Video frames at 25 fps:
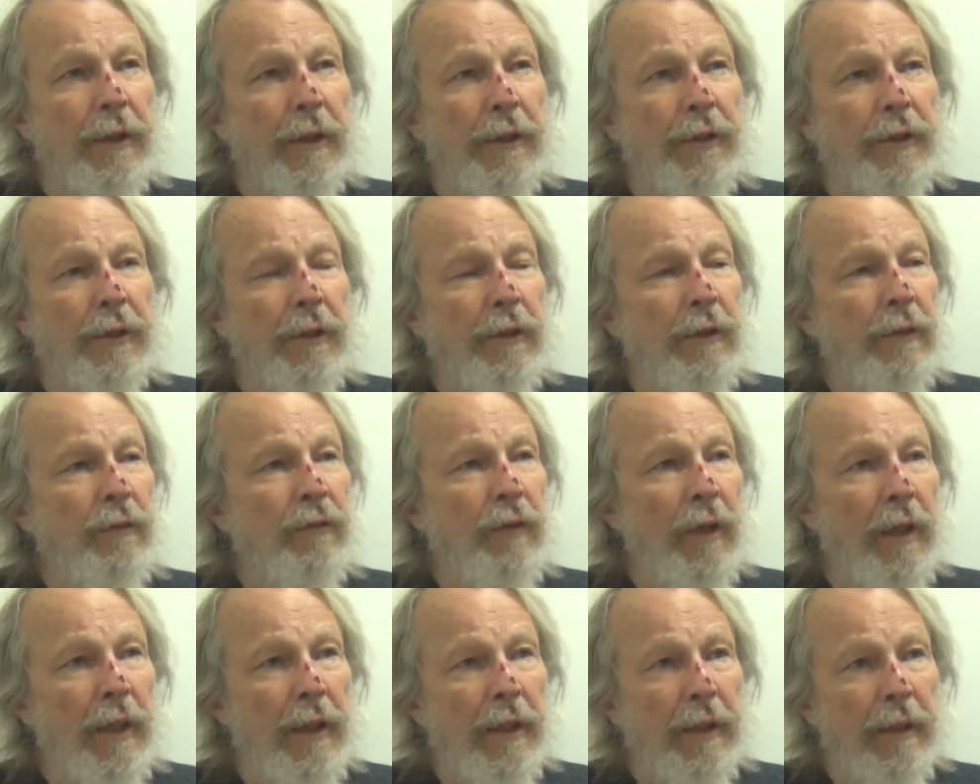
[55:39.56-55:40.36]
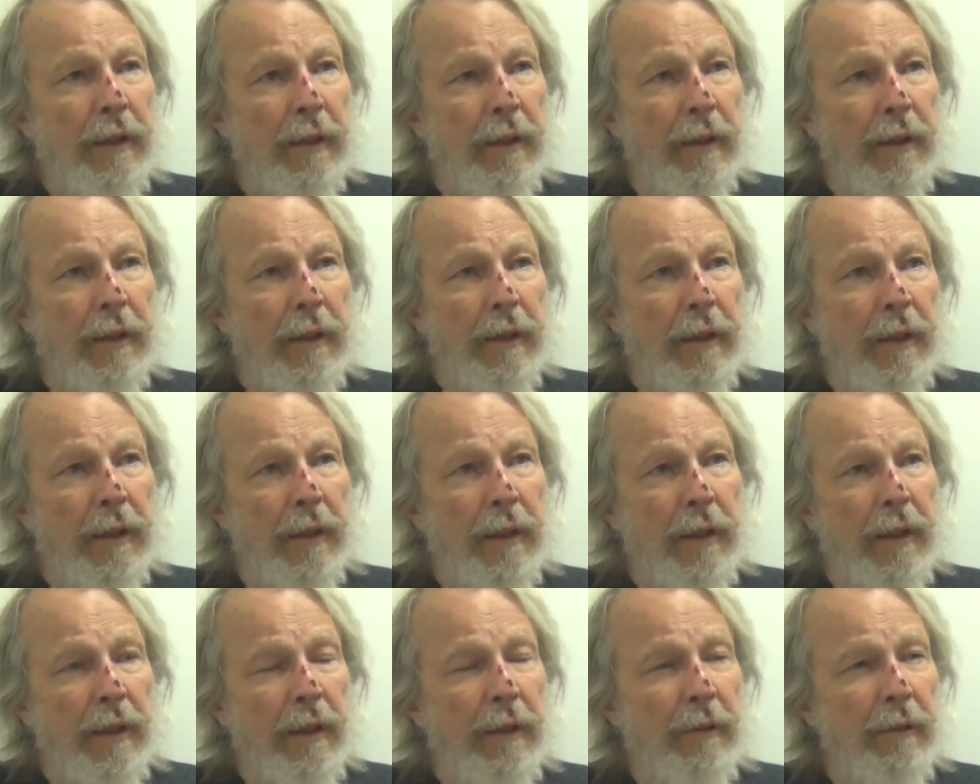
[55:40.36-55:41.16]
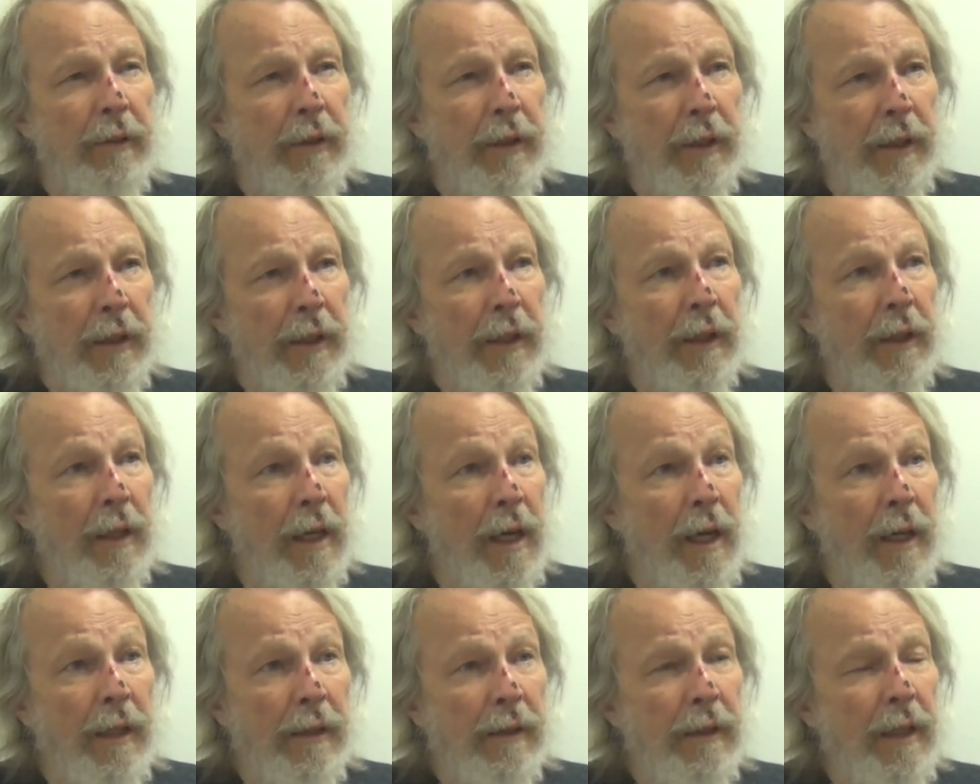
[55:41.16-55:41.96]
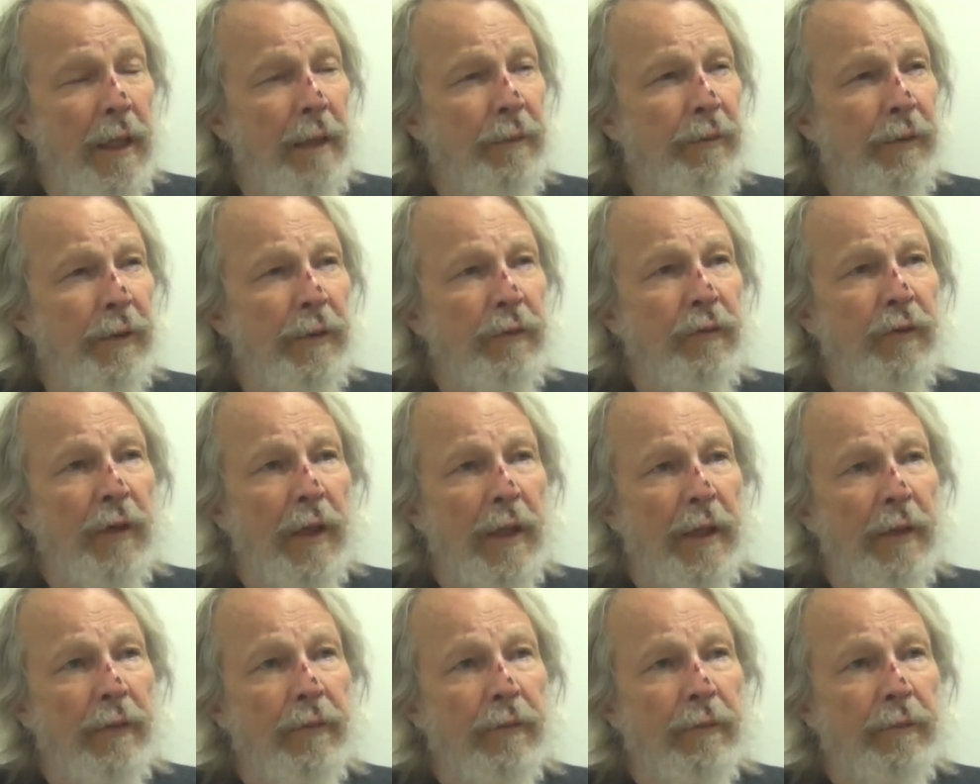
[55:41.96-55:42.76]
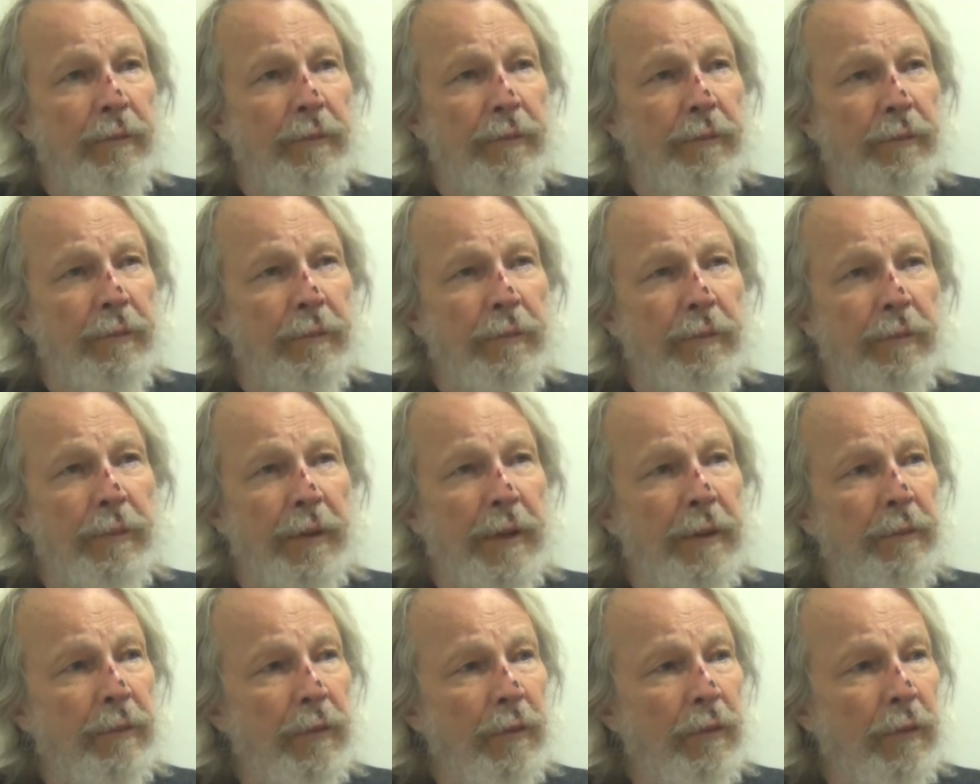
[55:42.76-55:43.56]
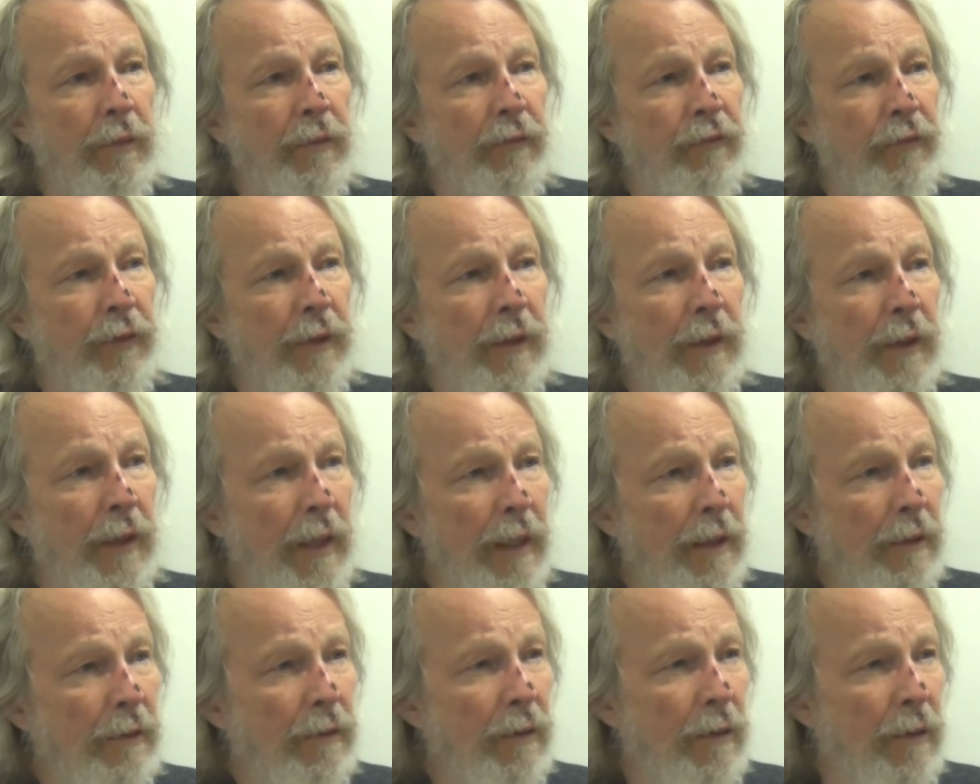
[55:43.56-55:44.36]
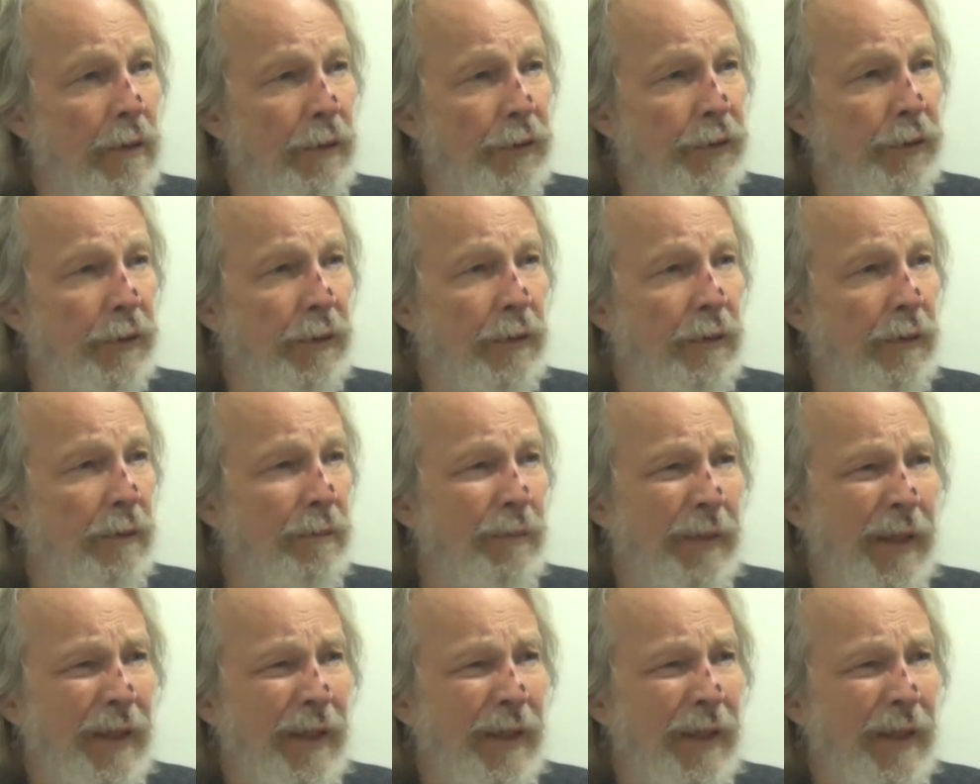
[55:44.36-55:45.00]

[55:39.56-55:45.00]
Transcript: so you've got in, in, in locked up, you've got people with fetal alcohol syndrome.